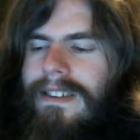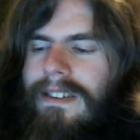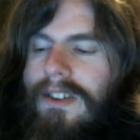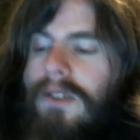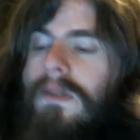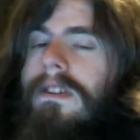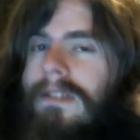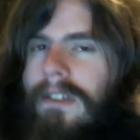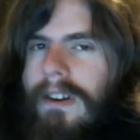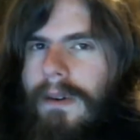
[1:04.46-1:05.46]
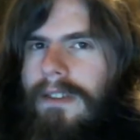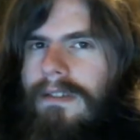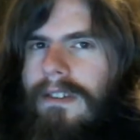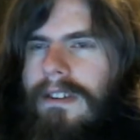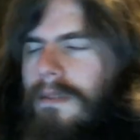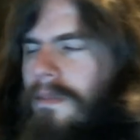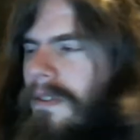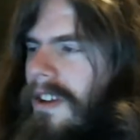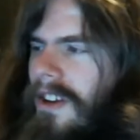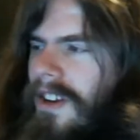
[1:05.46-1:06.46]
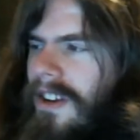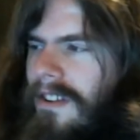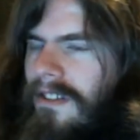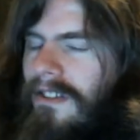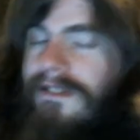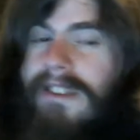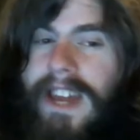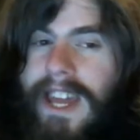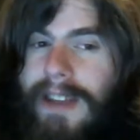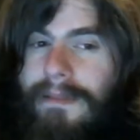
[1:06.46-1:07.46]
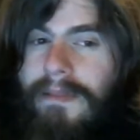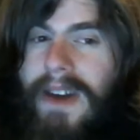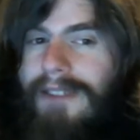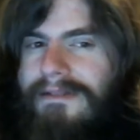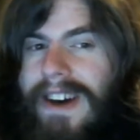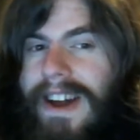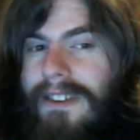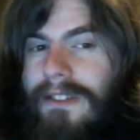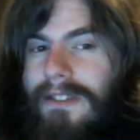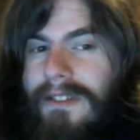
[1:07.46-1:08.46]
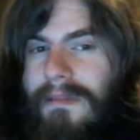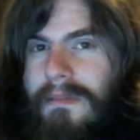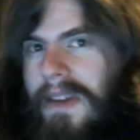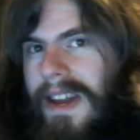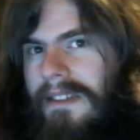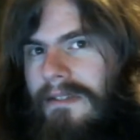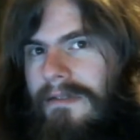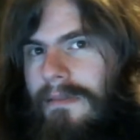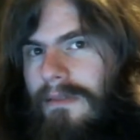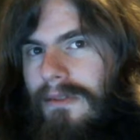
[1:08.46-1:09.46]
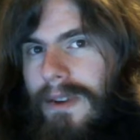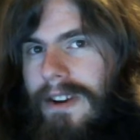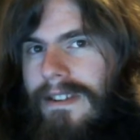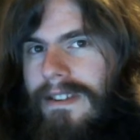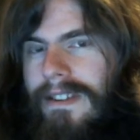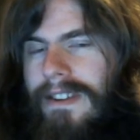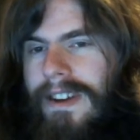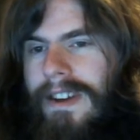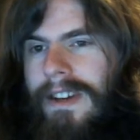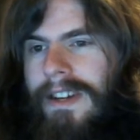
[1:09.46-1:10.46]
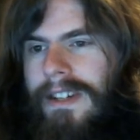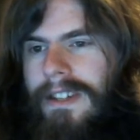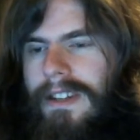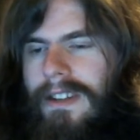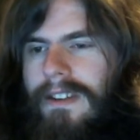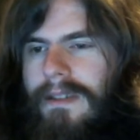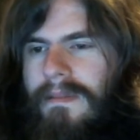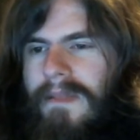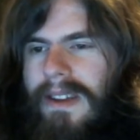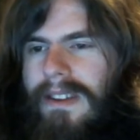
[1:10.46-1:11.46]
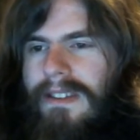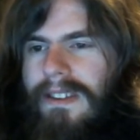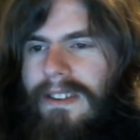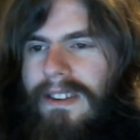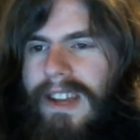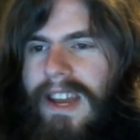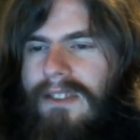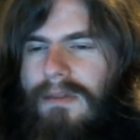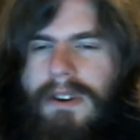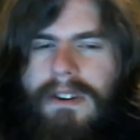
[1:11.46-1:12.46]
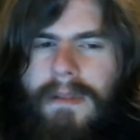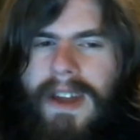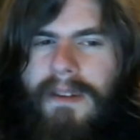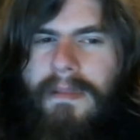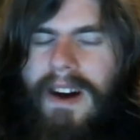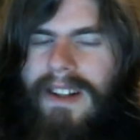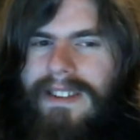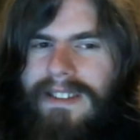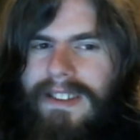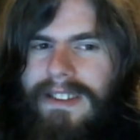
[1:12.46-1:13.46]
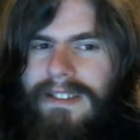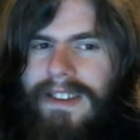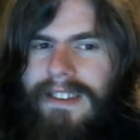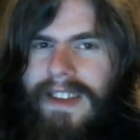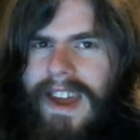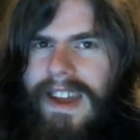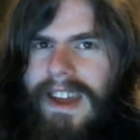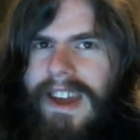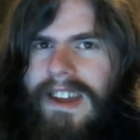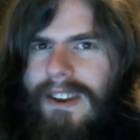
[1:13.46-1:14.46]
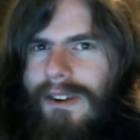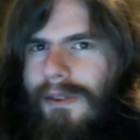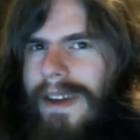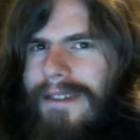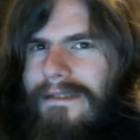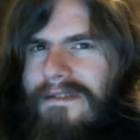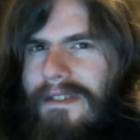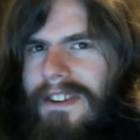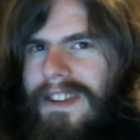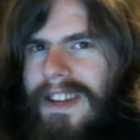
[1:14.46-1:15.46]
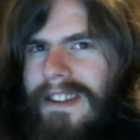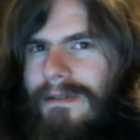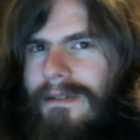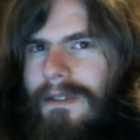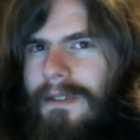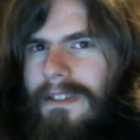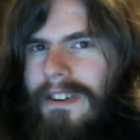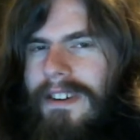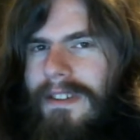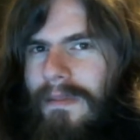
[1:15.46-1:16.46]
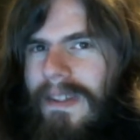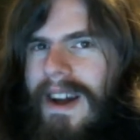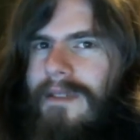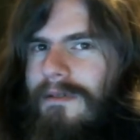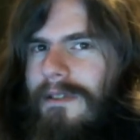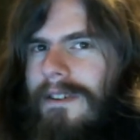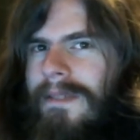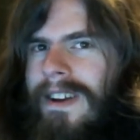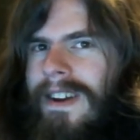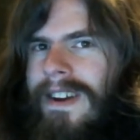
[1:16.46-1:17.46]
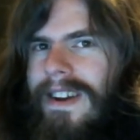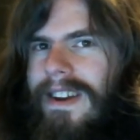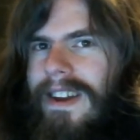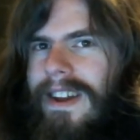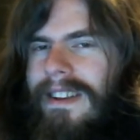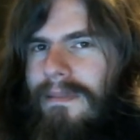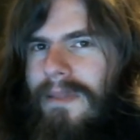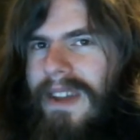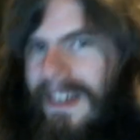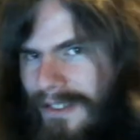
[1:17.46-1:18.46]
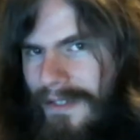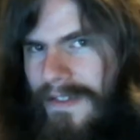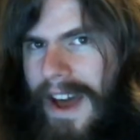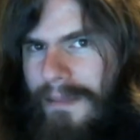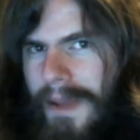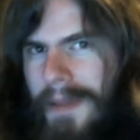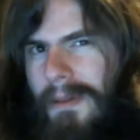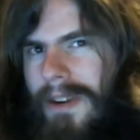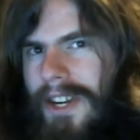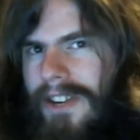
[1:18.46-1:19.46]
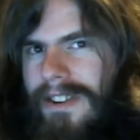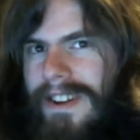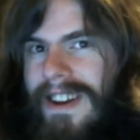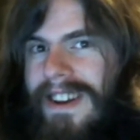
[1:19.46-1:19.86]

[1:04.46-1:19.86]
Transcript: two years ago, I started a petition to try and get pedophiles banned from Twitter. To, to, to get Twitter to make a policy that says, hey, you know, we have 13 year olds on this platform, and because of that, maybe we should